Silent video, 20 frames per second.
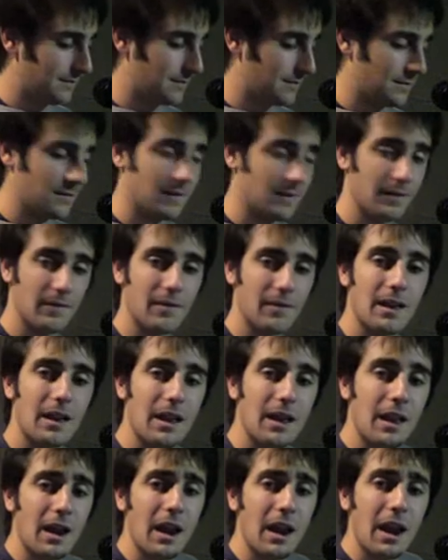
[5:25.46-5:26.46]

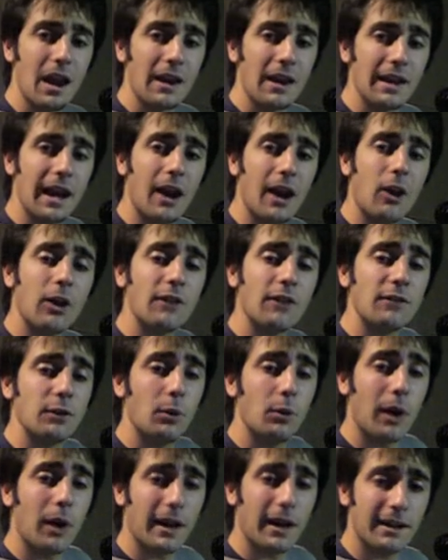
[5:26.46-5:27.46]
Now, if you
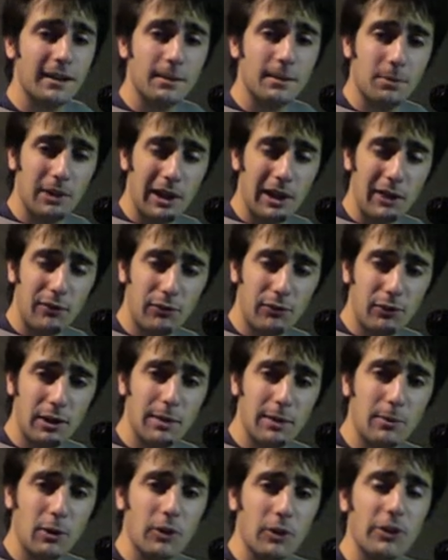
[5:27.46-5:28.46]
wanted to play
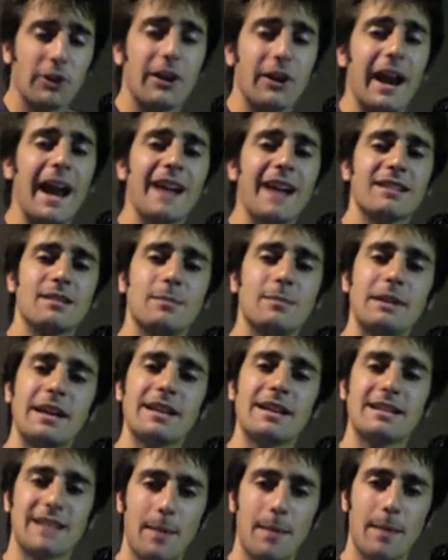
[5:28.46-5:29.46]
Freebird, there has to be a
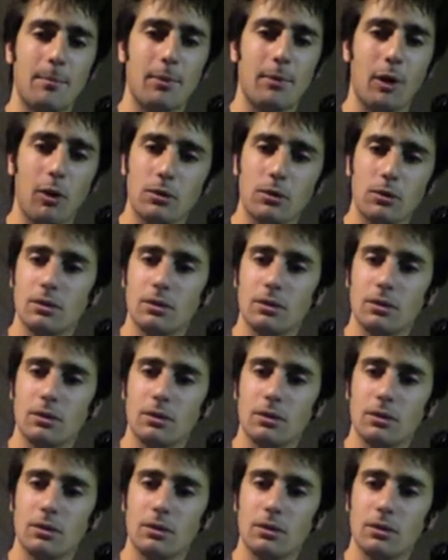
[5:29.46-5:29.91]
tempo.